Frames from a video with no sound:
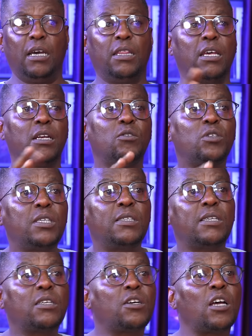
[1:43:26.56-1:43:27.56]
And then you see
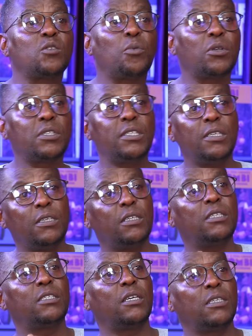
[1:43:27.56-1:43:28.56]
it's a transport scene.
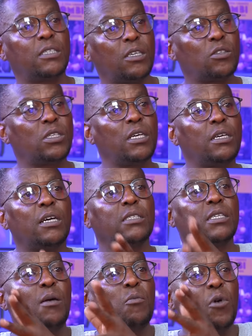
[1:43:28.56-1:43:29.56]
It's just taking us
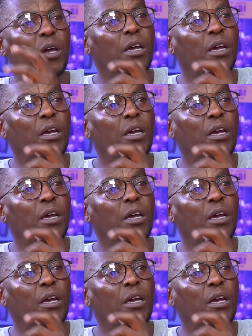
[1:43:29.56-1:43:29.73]
somewhere.